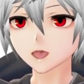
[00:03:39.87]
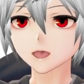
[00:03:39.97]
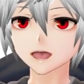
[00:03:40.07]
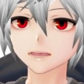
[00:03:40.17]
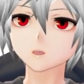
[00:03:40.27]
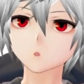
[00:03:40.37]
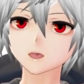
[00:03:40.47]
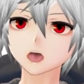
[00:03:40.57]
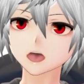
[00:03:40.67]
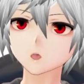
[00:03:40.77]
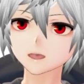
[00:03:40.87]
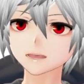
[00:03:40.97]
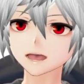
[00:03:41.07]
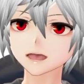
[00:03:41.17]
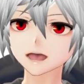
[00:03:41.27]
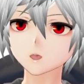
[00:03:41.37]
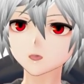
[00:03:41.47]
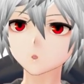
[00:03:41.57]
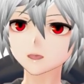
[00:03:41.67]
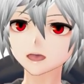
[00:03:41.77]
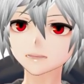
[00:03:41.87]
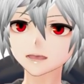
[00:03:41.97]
do hope, one thing that I do hope from this